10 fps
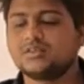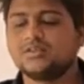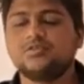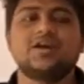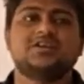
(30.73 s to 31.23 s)

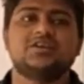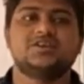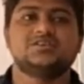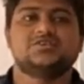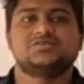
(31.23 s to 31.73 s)
United
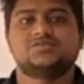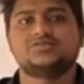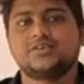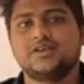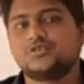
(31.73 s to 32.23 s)
Nations.
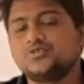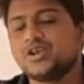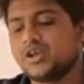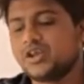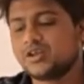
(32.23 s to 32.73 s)

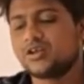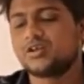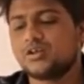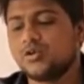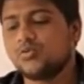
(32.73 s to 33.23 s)
Today,
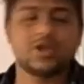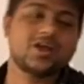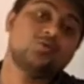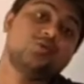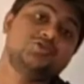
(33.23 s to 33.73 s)
we
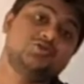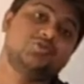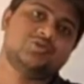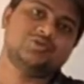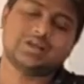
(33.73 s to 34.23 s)
are going to
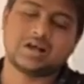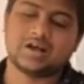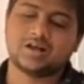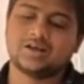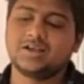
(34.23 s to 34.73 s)
know
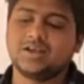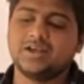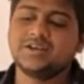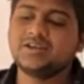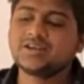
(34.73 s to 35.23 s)
the
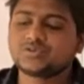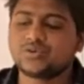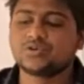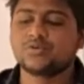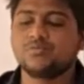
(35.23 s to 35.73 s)
India's
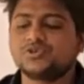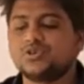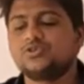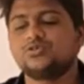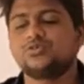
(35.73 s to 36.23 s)

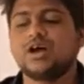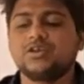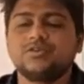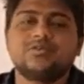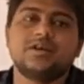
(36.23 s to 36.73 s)
contribution to
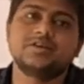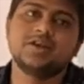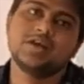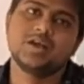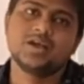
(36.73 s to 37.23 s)
the
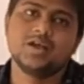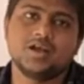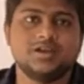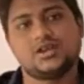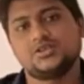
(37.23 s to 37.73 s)
United
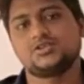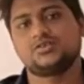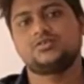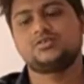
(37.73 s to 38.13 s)
Nations.